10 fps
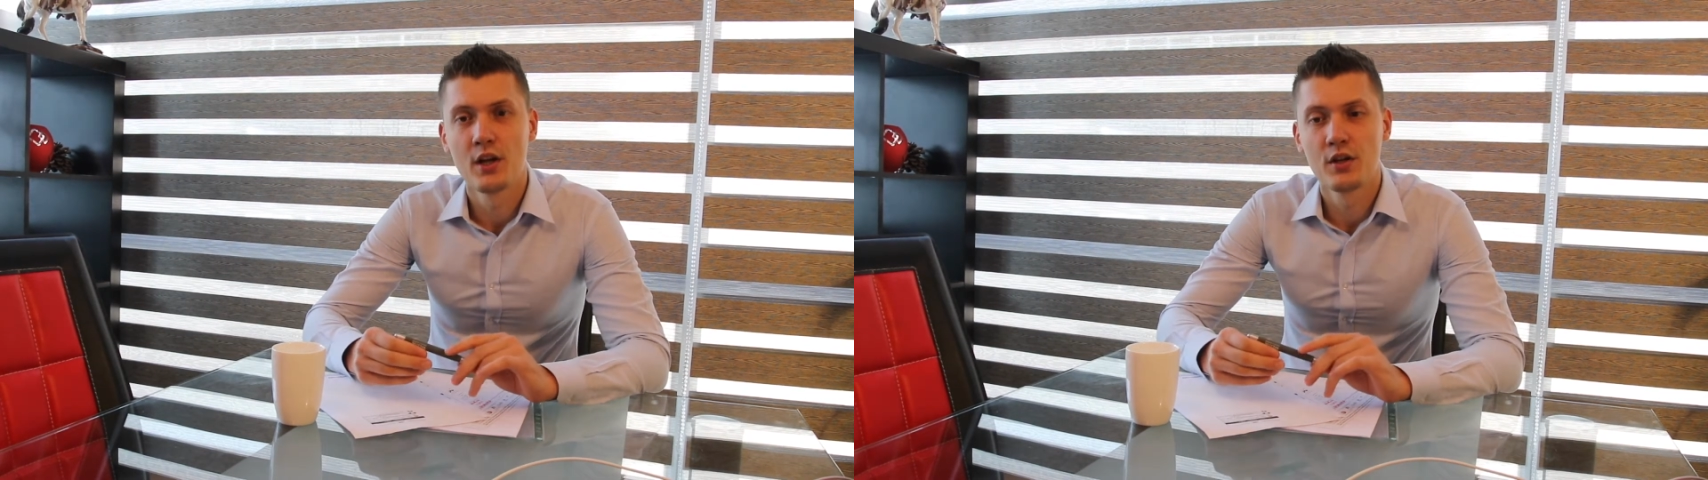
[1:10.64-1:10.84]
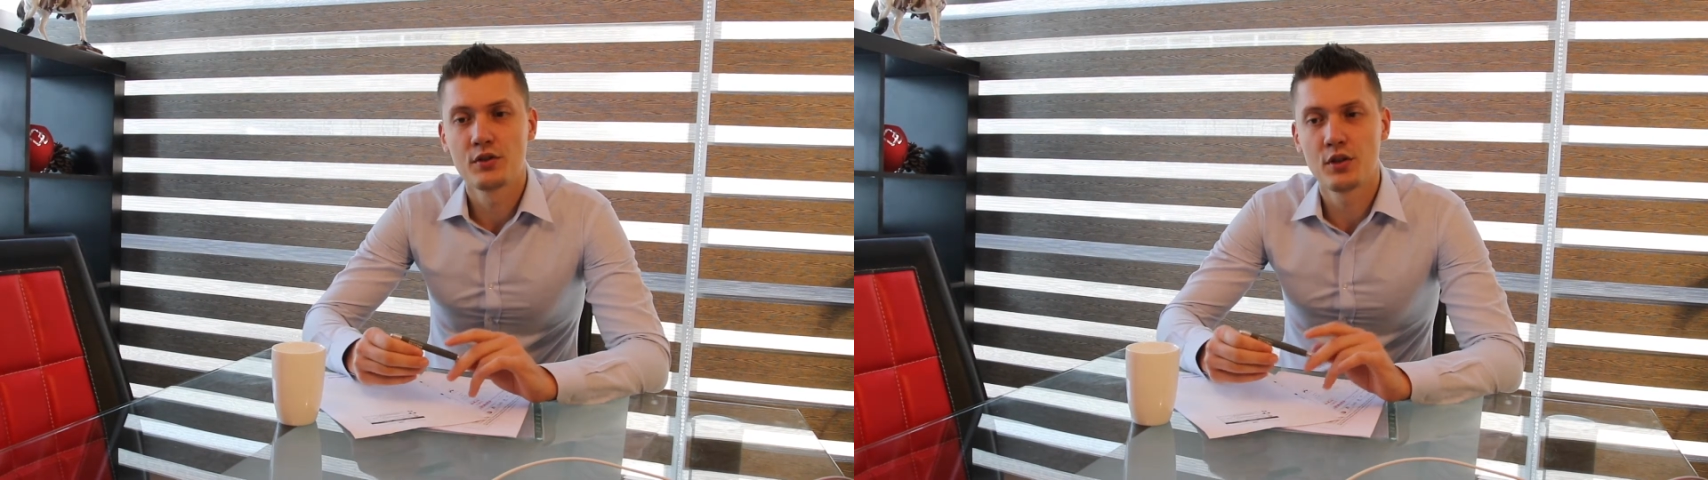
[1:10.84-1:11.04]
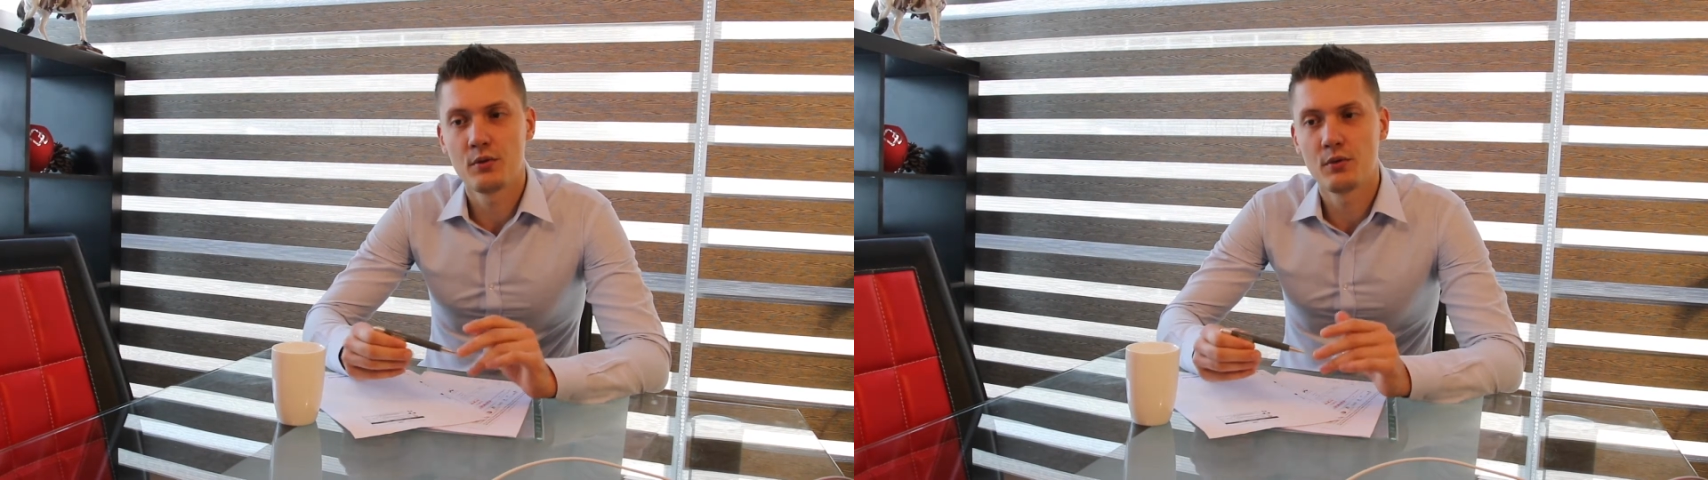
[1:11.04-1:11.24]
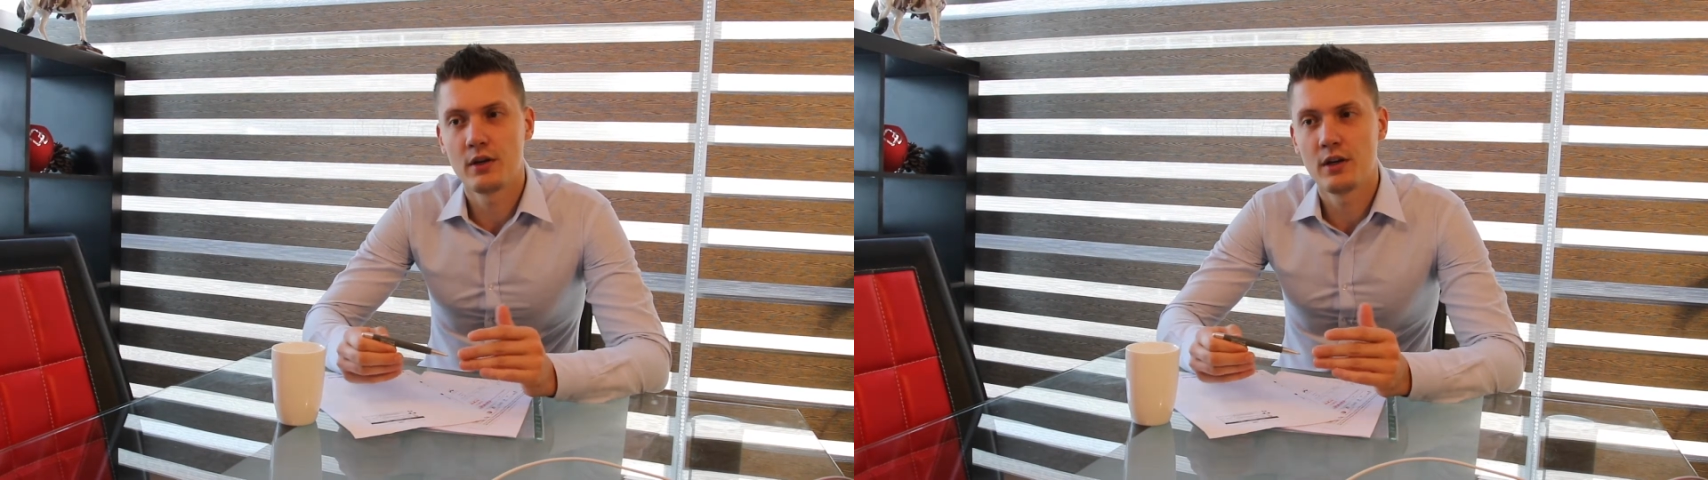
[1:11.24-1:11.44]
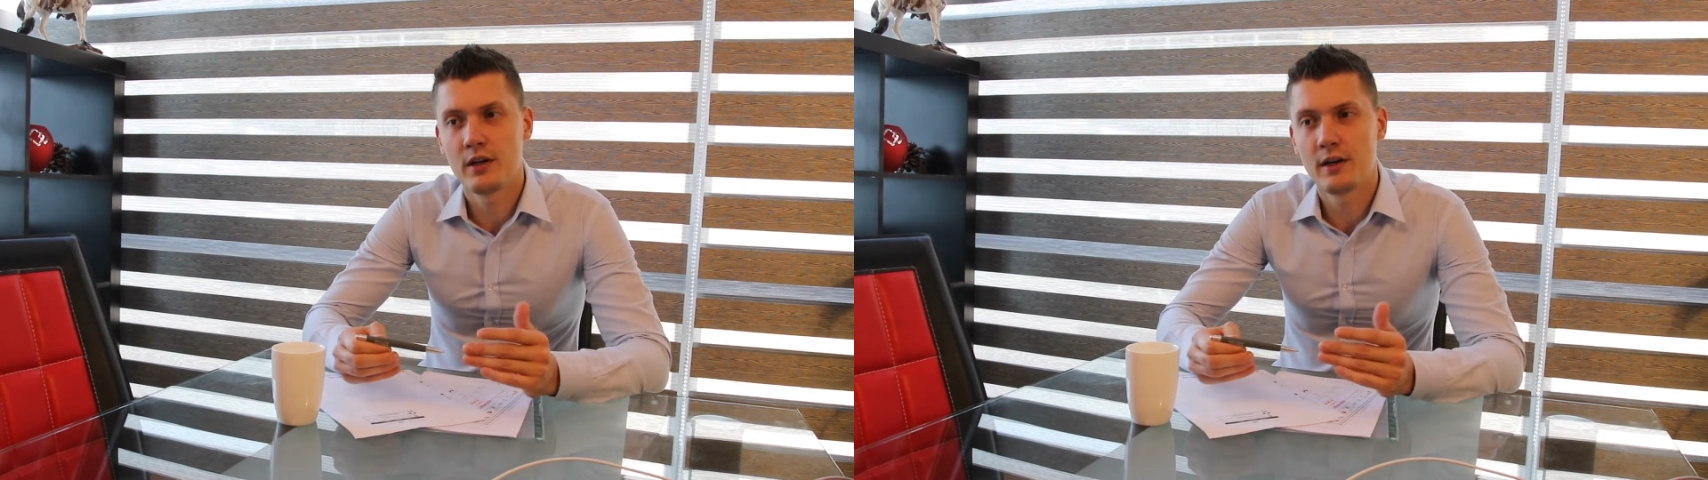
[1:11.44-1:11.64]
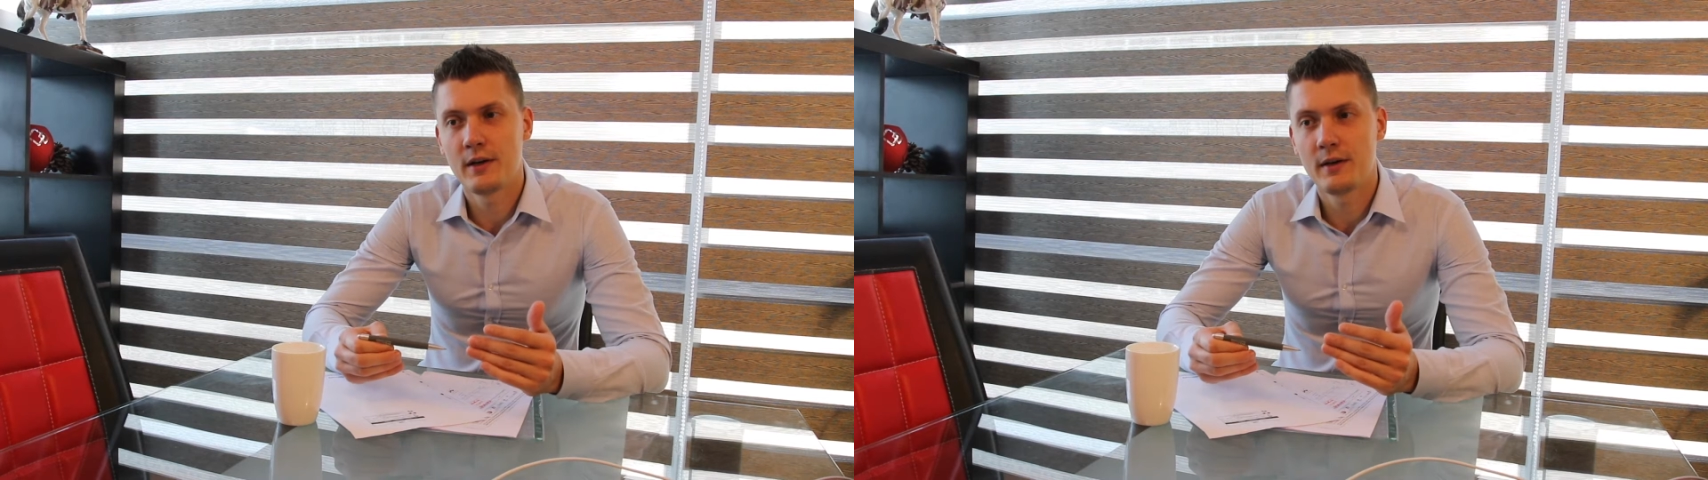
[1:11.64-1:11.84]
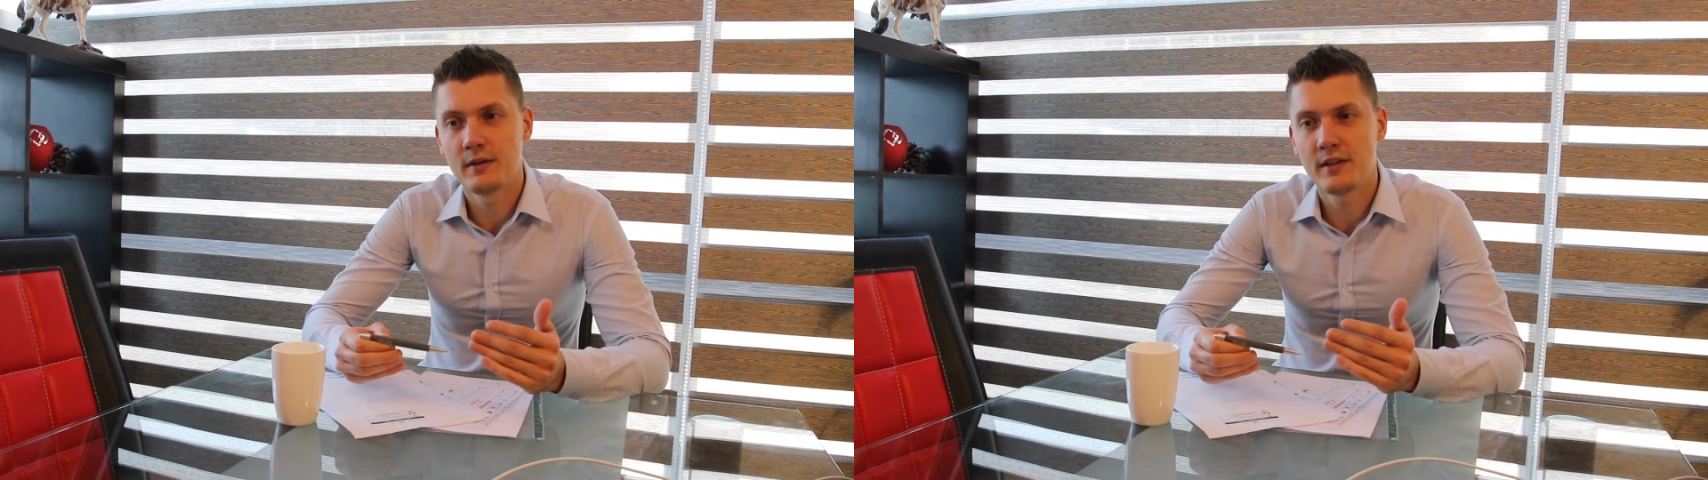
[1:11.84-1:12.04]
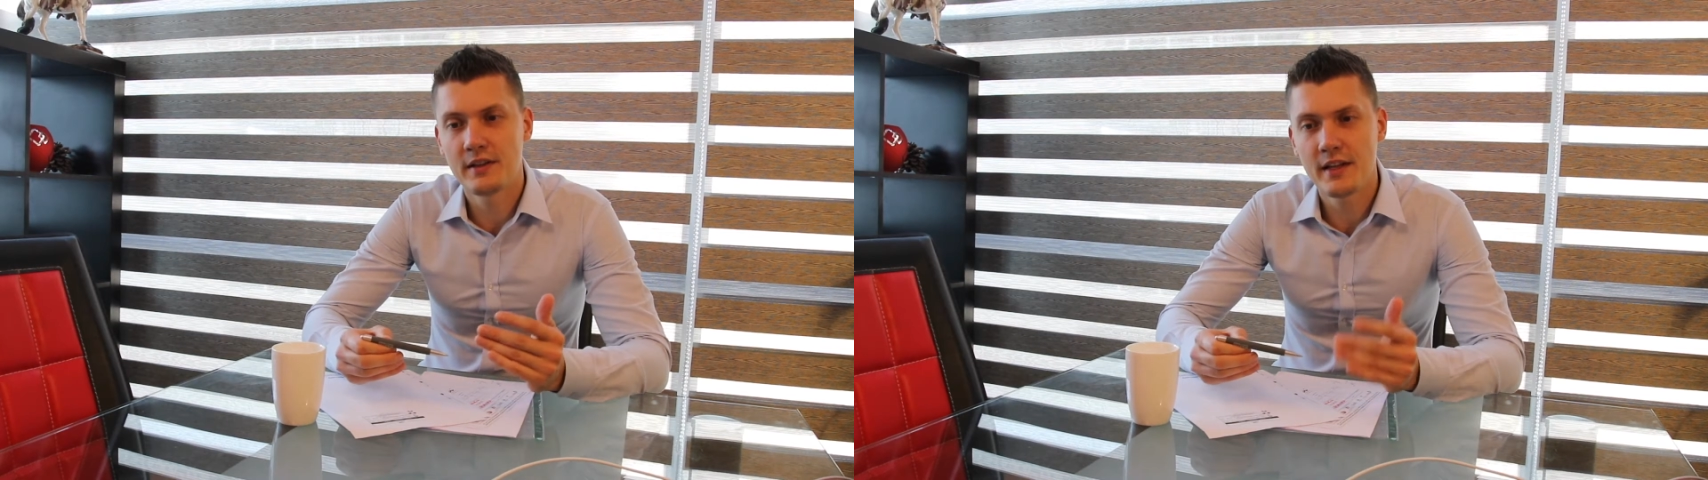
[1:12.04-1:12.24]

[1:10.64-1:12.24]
So the